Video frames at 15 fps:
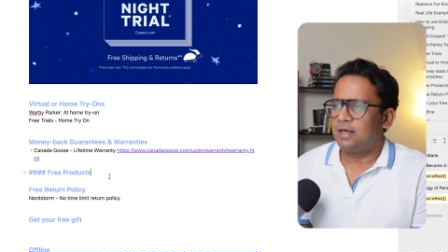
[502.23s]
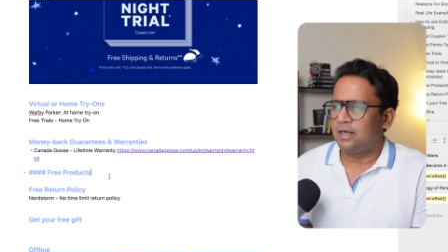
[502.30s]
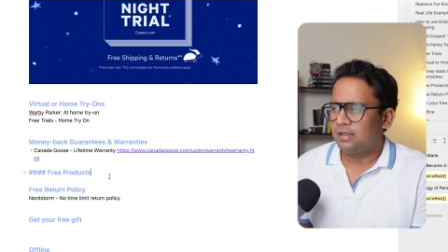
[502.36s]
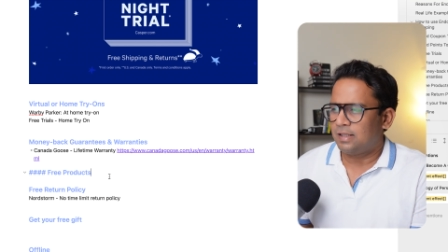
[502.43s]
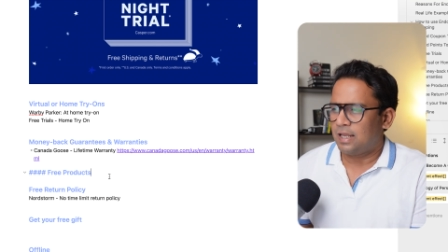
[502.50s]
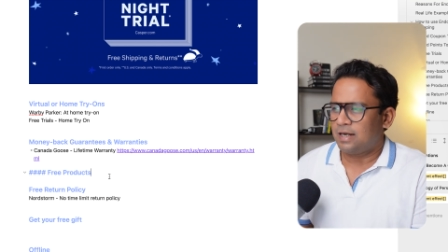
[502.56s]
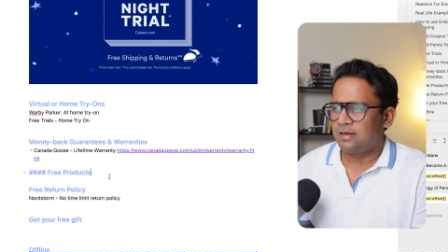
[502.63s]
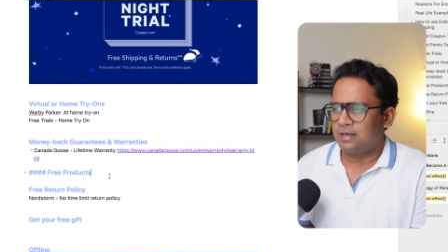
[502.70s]
And
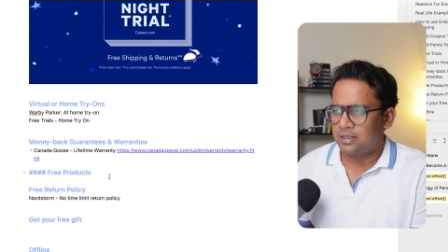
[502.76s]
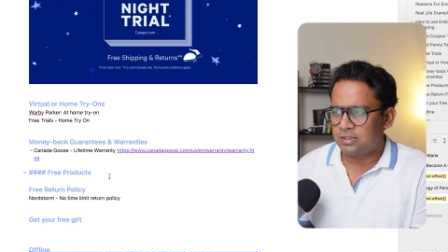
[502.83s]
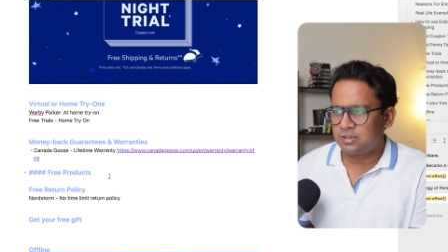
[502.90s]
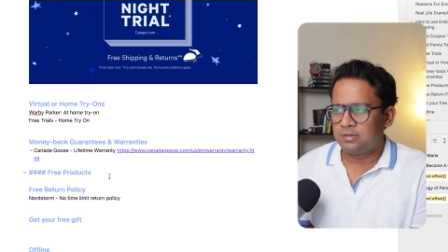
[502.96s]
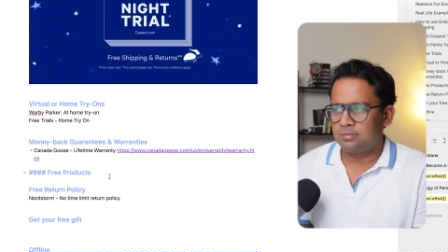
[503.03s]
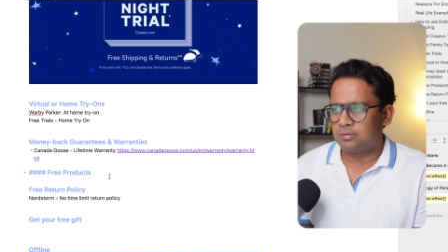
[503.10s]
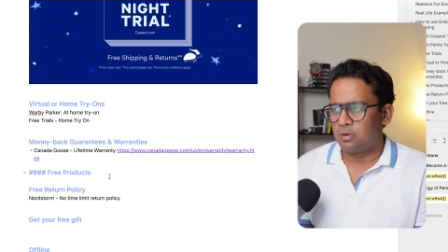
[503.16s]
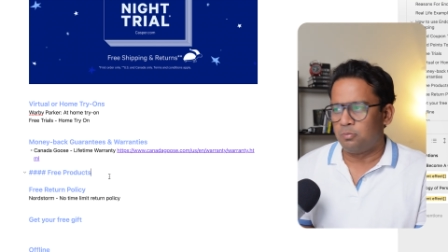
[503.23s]
then
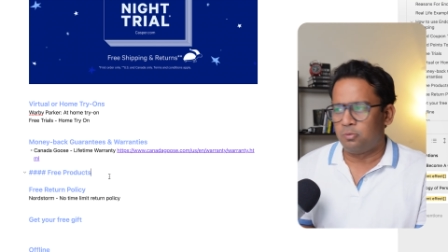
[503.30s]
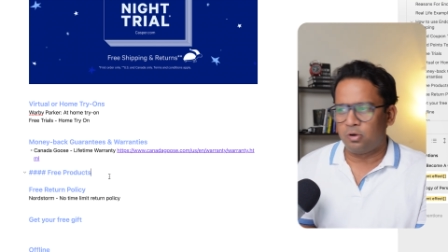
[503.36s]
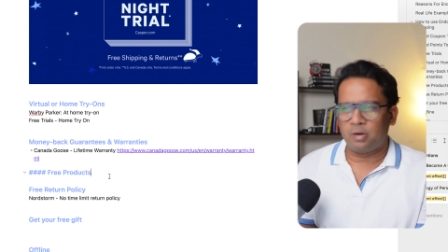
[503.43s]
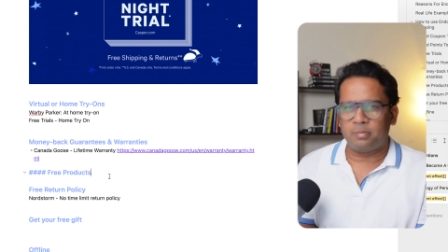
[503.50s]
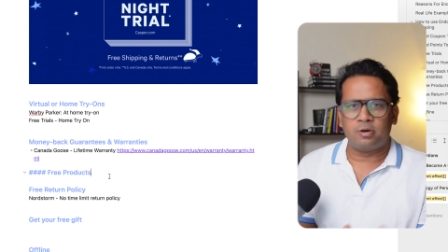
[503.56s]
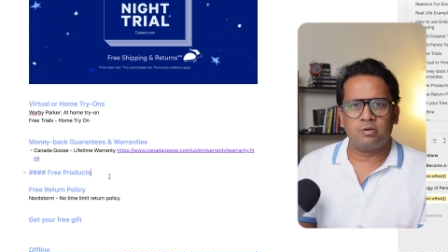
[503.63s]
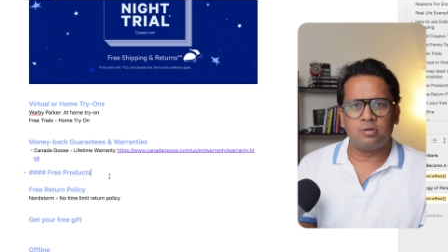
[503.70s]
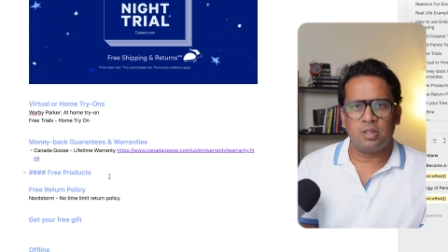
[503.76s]
it's more
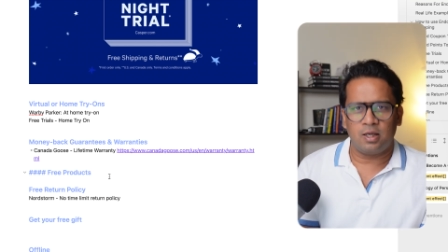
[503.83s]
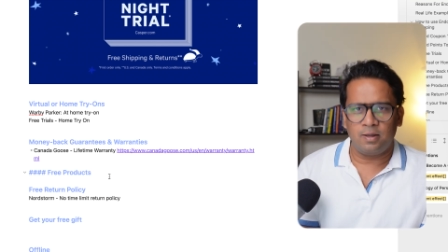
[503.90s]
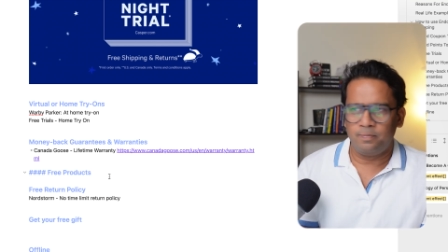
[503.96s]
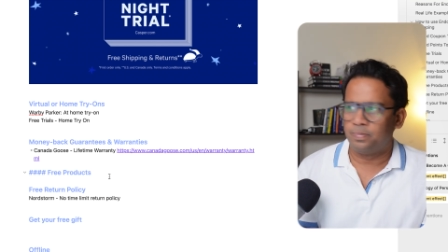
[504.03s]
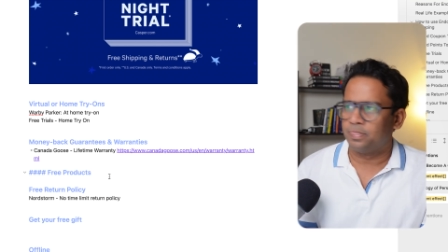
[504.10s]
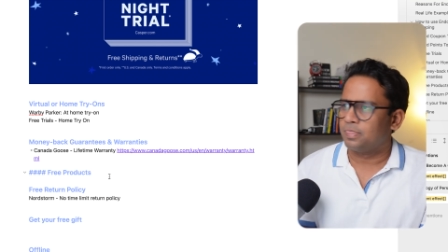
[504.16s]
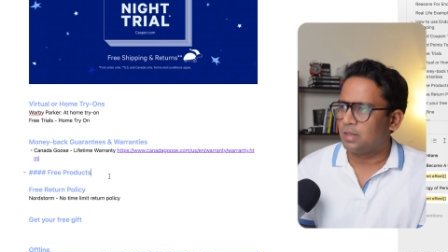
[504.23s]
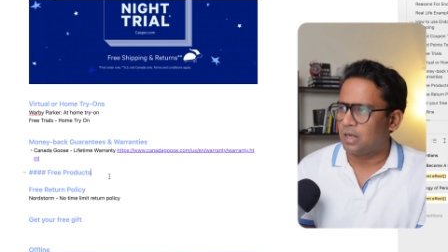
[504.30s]
about the
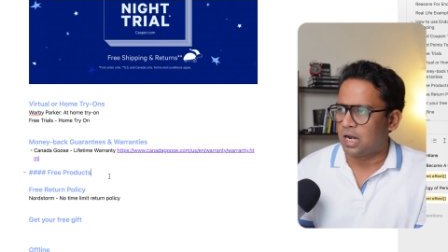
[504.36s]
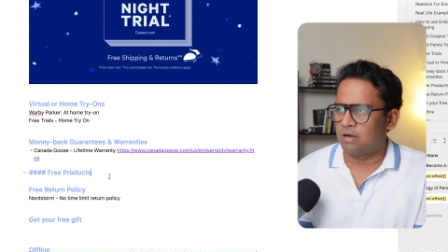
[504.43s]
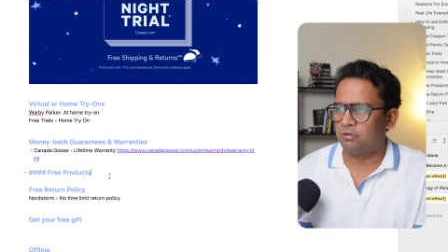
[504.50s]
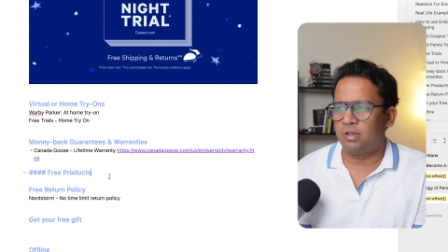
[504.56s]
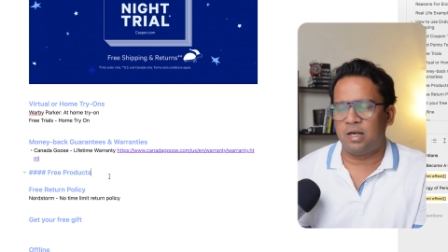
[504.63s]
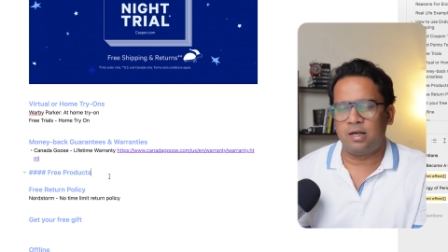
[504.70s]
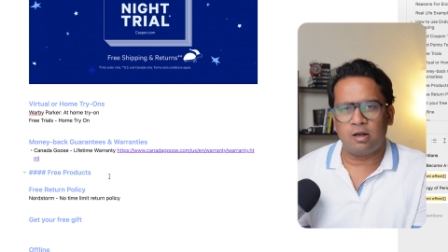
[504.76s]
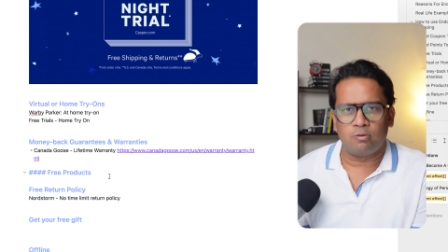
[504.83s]
how
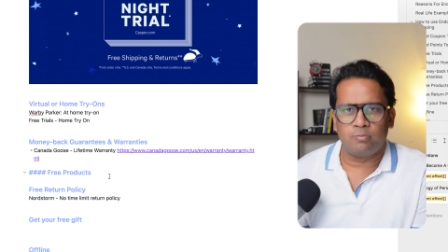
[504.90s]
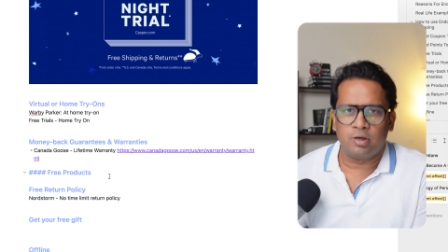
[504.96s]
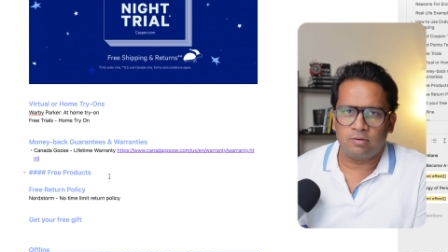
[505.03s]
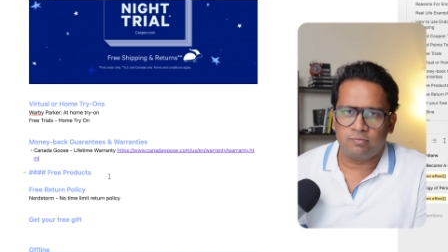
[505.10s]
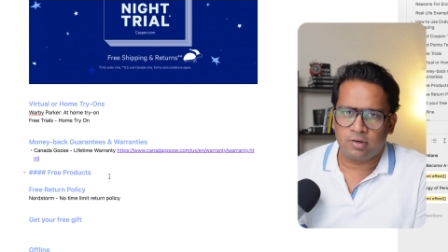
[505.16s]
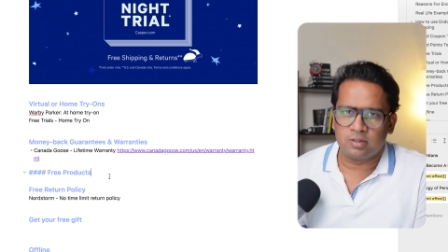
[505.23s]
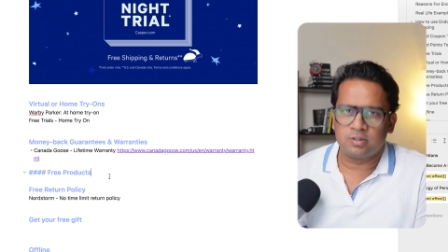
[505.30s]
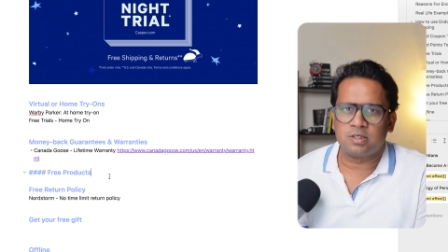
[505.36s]
the endowment
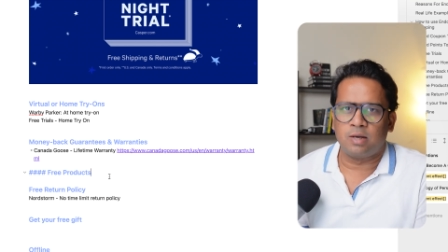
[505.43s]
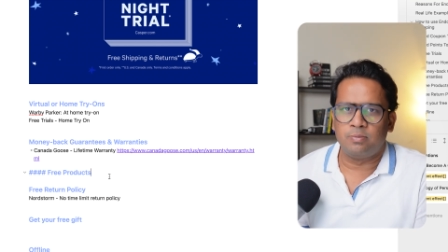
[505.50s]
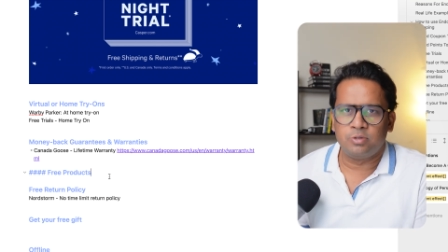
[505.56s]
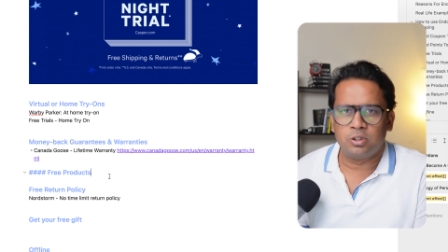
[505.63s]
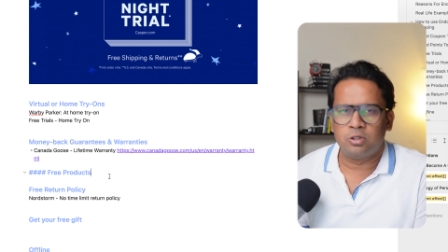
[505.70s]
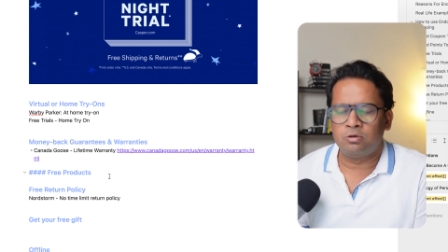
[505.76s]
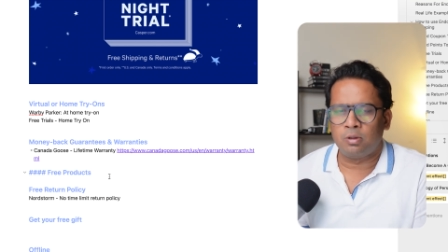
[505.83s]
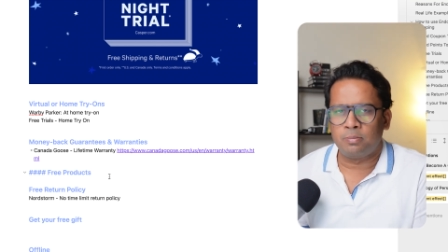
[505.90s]
effect comes
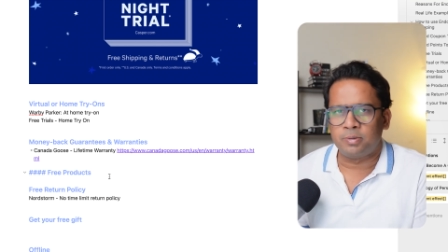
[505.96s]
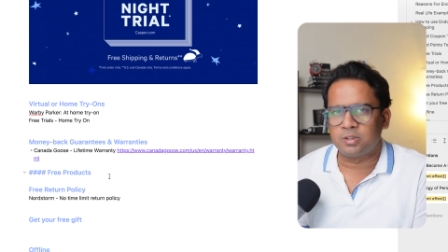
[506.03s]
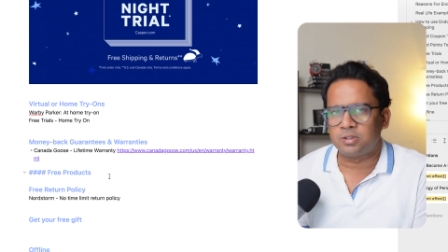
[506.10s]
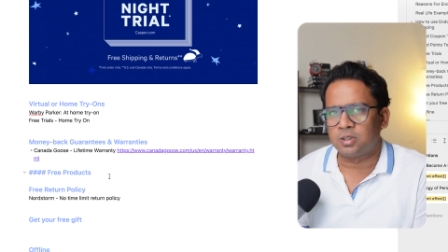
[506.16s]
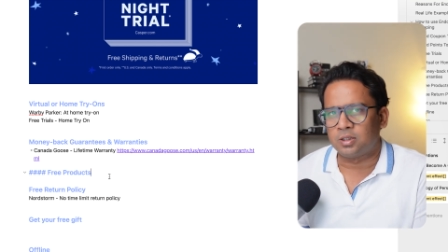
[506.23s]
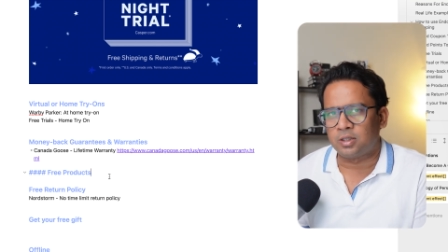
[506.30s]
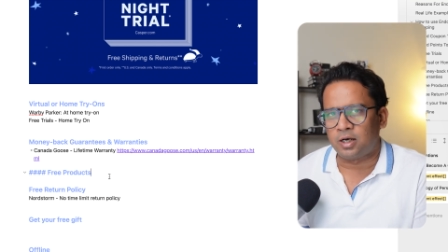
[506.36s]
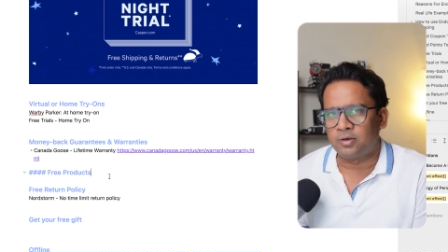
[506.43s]
into a
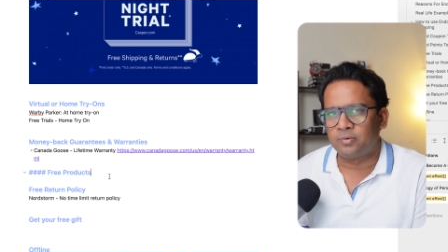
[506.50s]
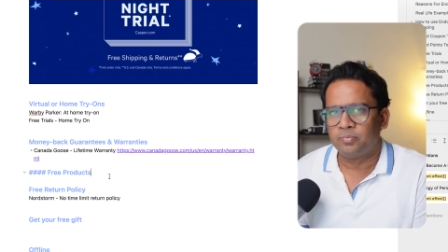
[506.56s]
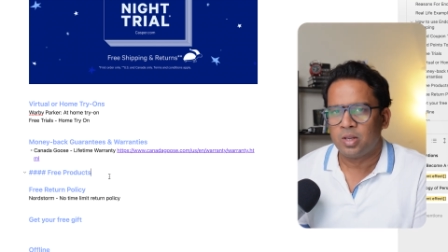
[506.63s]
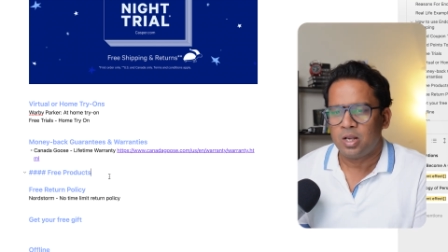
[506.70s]
picture, that